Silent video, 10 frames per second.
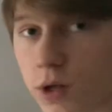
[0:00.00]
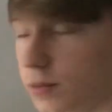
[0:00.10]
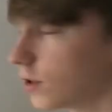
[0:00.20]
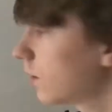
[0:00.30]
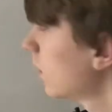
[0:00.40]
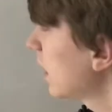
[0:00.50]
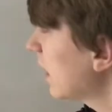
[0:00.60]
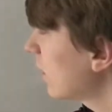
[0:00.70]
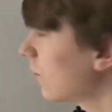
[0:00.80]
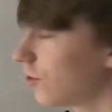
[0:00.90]
I mean.
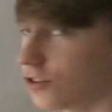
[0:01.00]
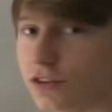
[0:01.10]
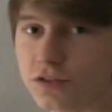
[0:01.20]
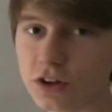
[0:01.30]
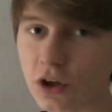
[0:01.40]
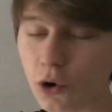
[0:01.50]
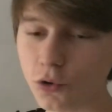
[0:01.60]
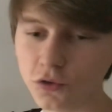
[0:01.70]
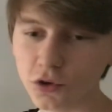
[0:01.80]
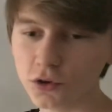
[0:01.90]
He shifted
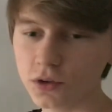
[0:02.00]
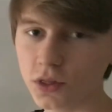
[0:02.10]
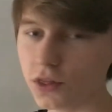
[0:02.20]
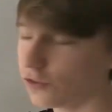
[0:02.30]
over the